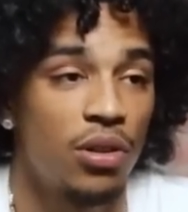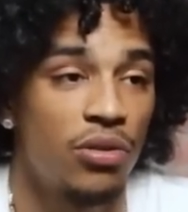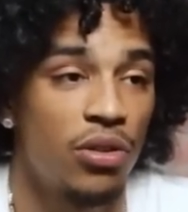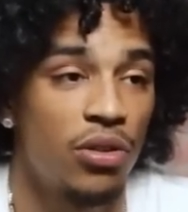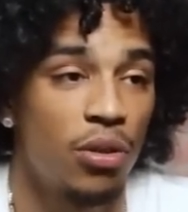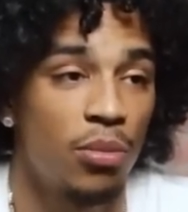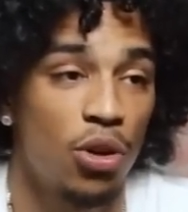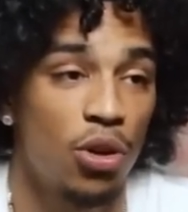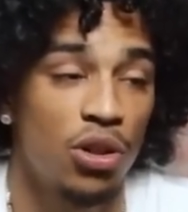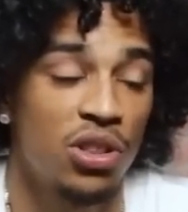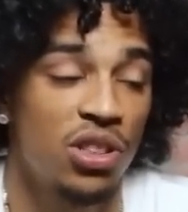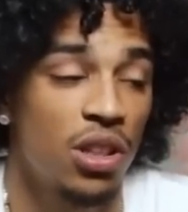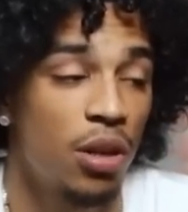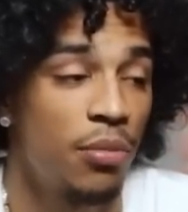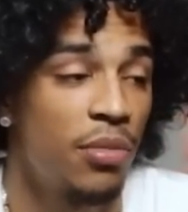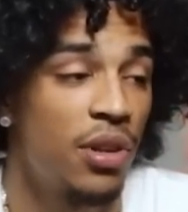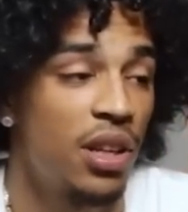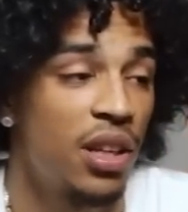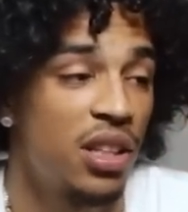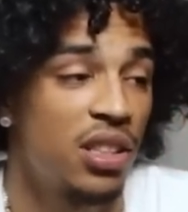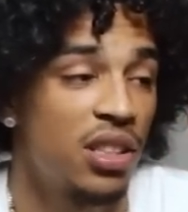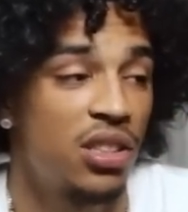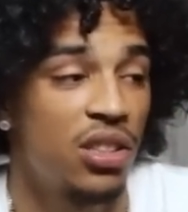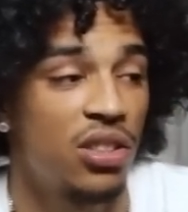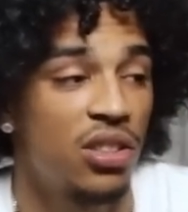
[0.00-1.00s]
You feel me? Or some
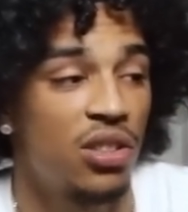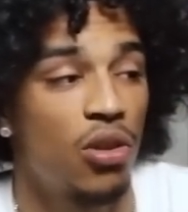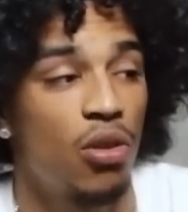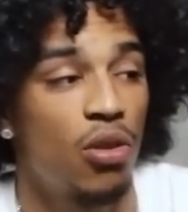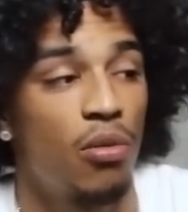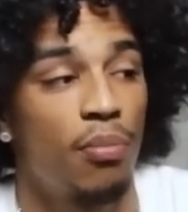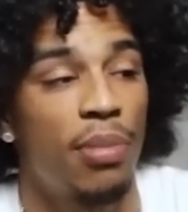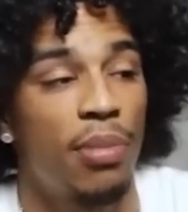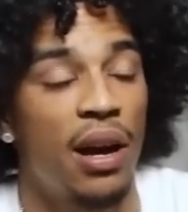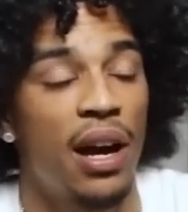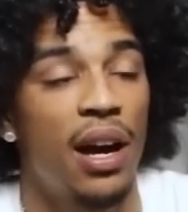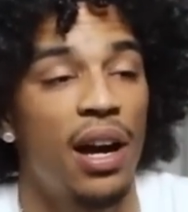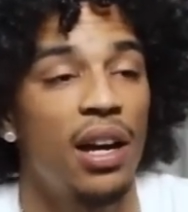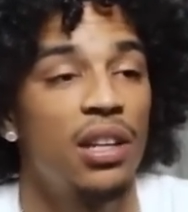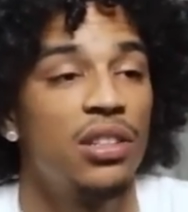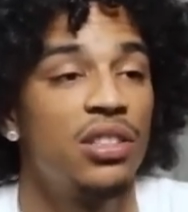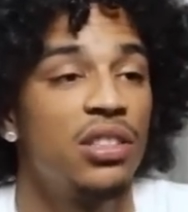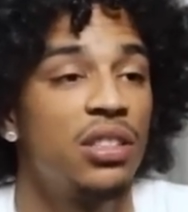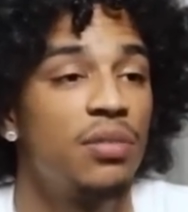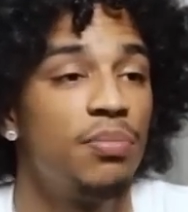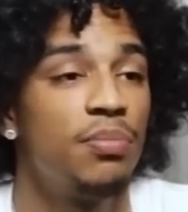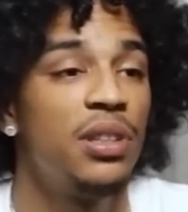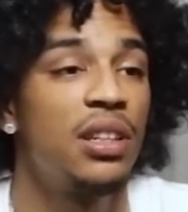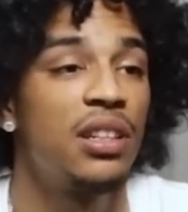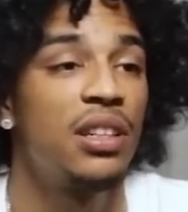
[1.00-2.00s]
niggas just gonna buy it
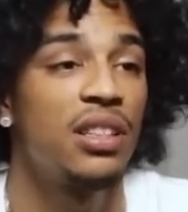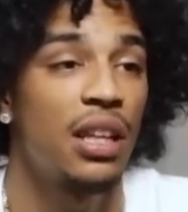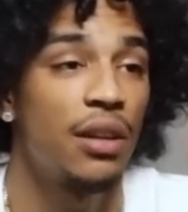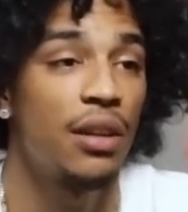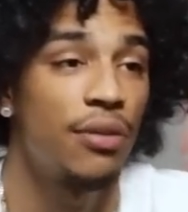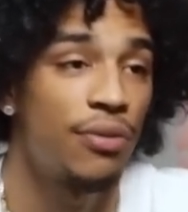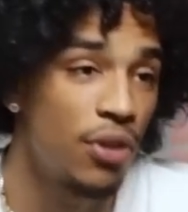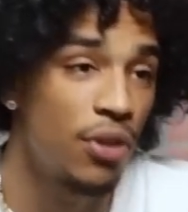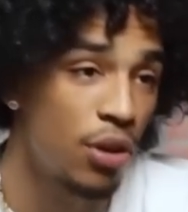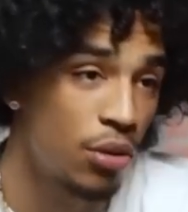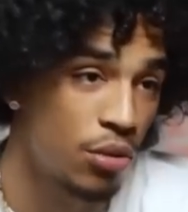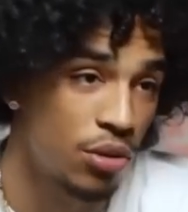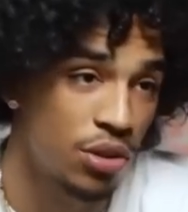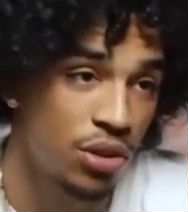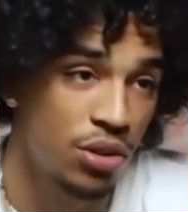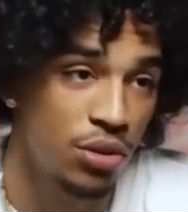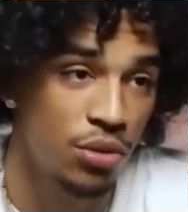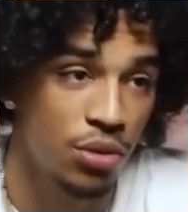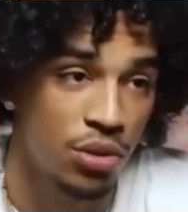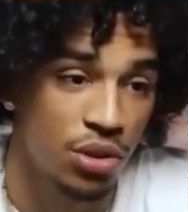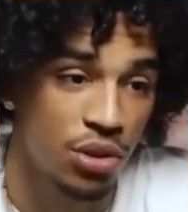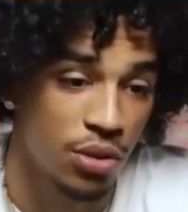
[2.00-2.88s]
just because they fuck with you.